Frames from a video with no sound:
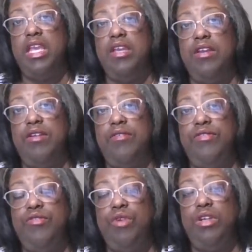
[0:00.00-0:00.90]

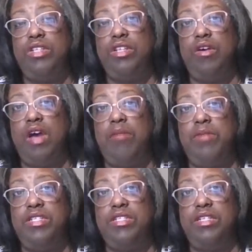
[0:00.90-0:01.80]
if you want to know how
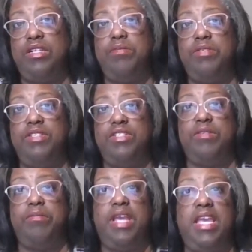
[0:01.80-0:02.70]
much the
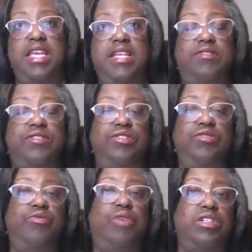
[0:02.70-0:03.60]
position pays, or
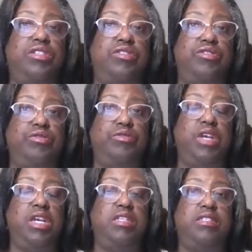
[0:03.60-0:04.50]
you want to do
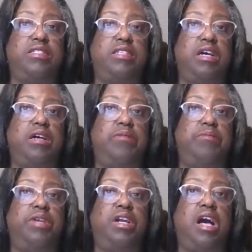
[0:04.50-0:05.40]

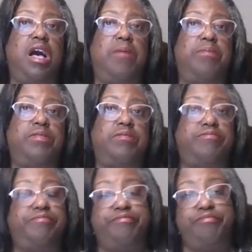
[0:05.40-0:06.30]
some comp
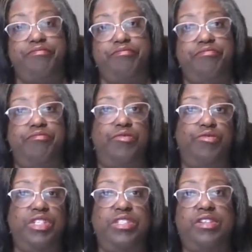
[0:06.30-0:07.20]

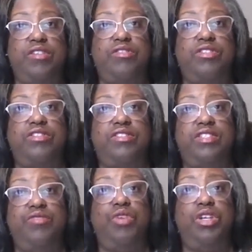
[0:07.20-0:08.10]
research to
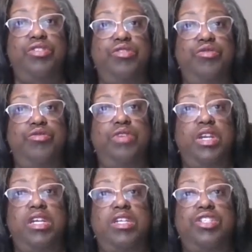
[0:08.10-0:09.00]
see what you
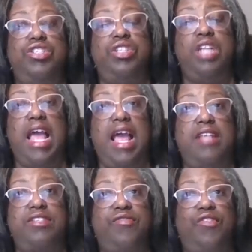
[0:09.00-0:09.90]
should
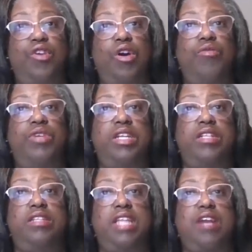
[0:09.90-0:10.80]
ask for
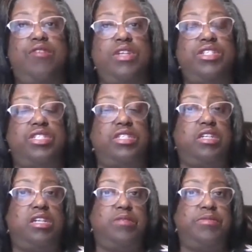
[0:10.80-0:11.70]
when that
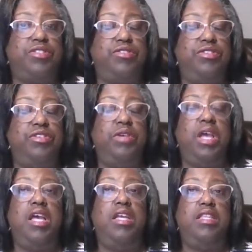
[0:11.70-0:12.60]
question comes to you,
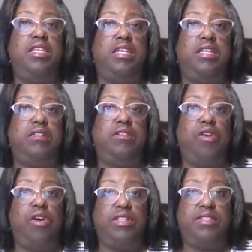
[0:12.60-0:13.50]
then
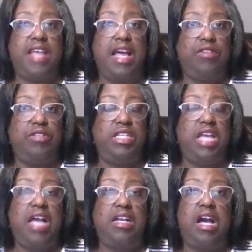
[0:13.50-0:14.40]
go on
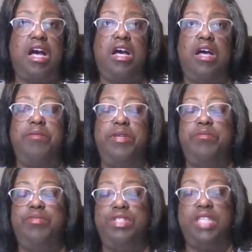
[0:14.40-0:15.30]
salary.com
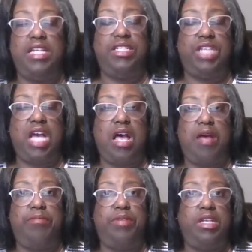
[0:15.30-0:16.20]
and put that
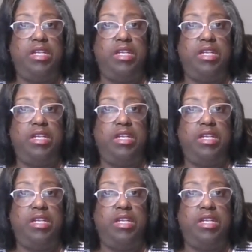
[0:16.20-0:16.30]
job